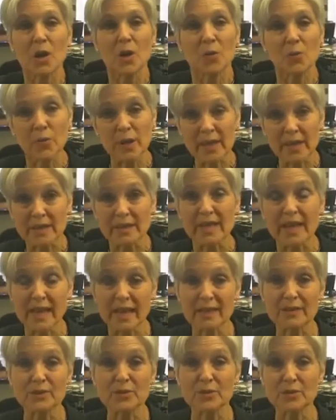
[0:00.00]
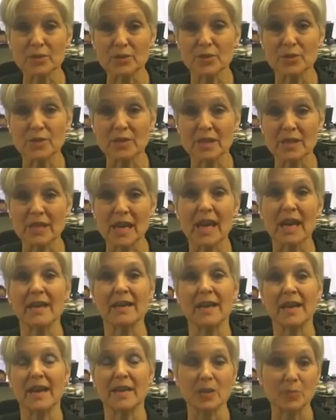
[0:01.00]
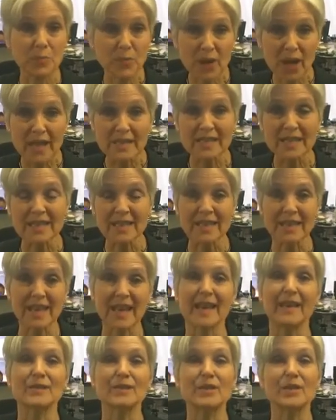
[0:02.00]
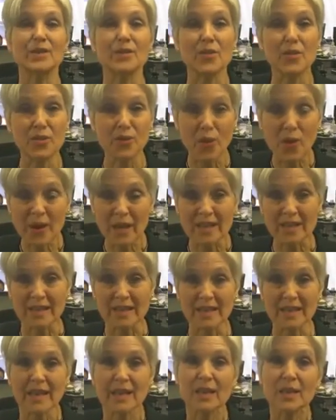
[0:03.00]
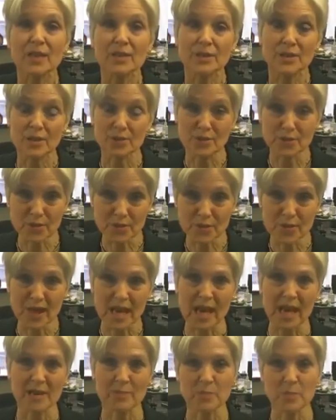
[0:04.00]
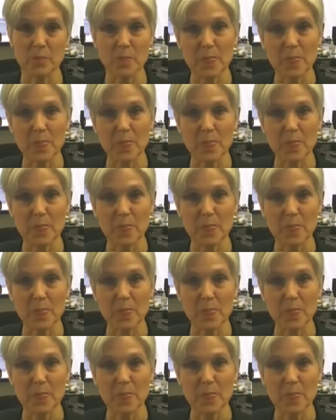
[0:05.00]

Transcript: we can cancel student debt, and the president has the authority to do that